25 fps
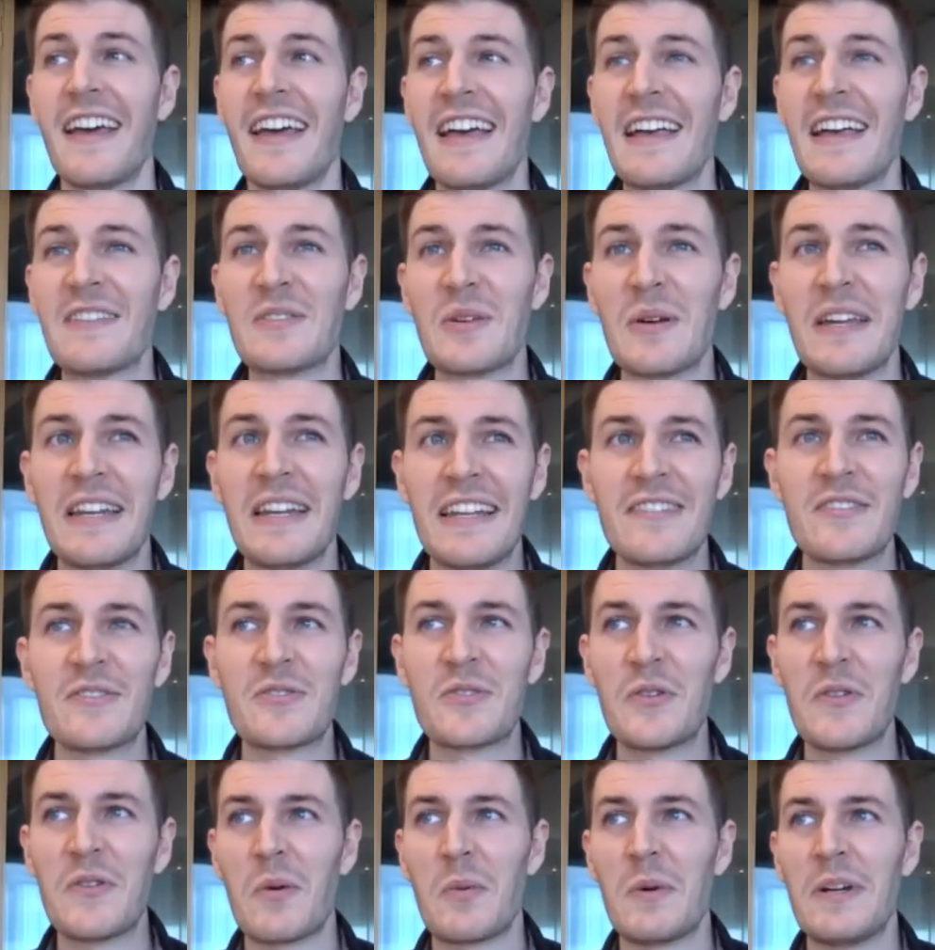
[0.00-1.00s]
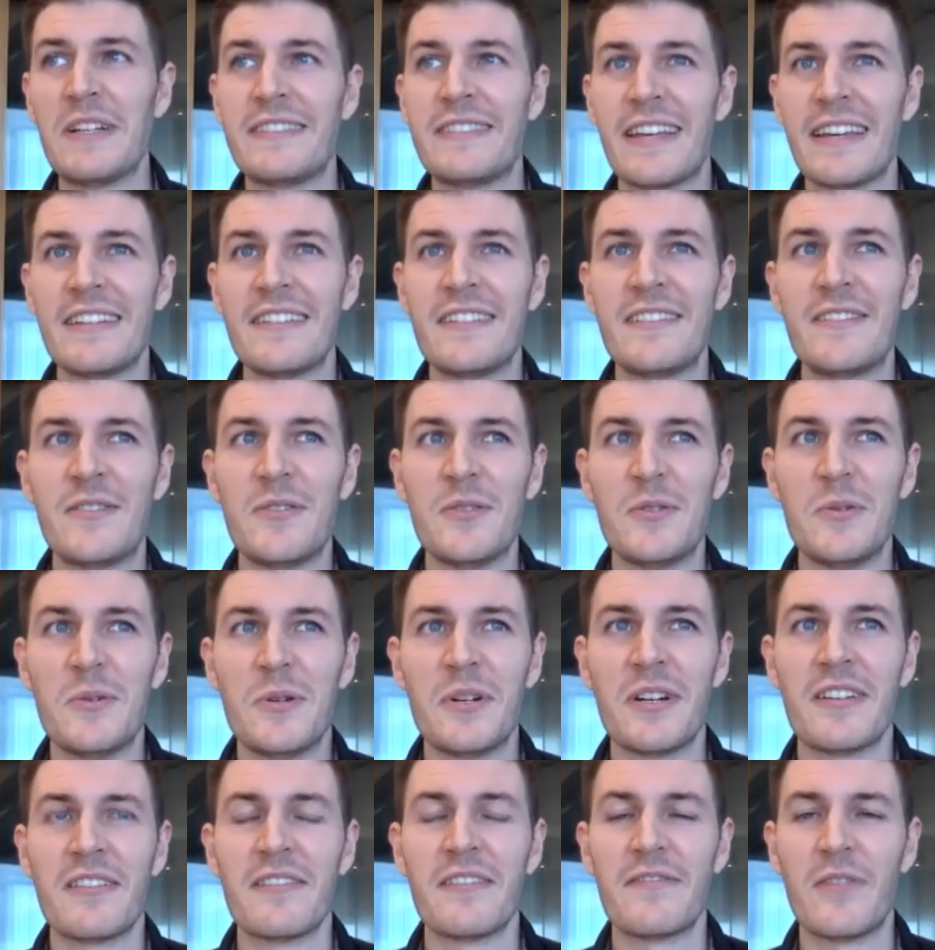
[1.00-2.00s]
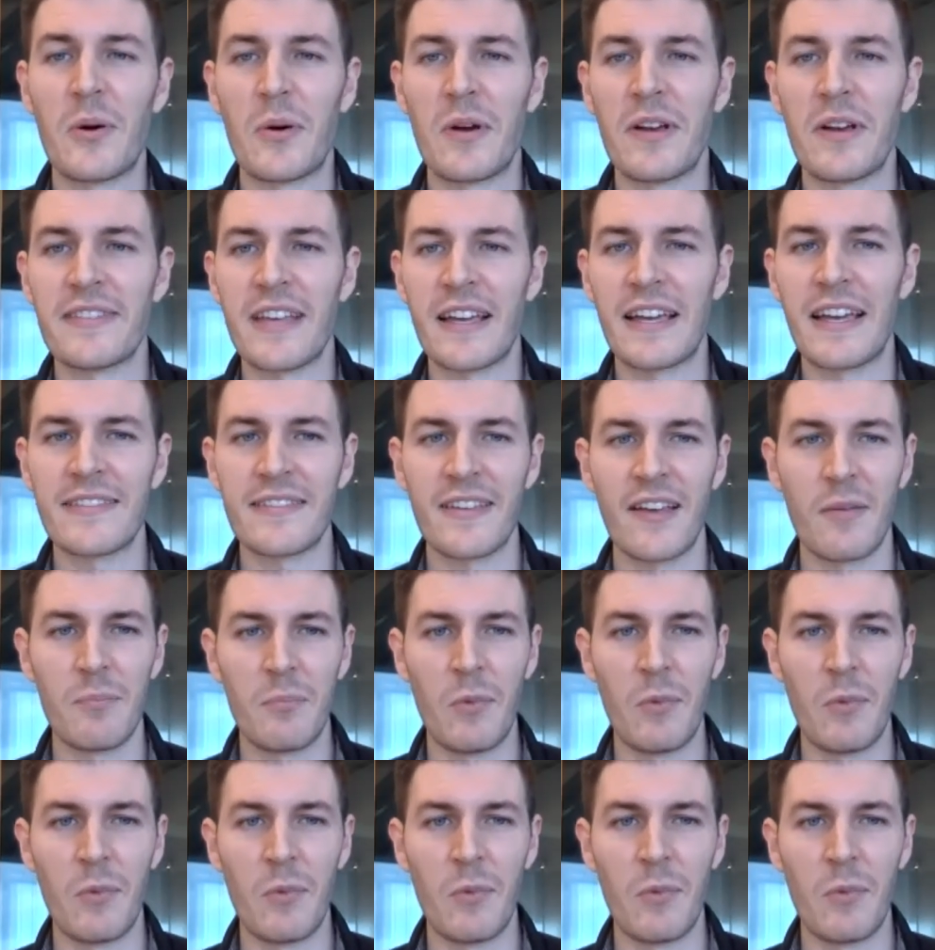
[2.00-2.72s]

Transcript: So it is true that we tend to focus, I guess,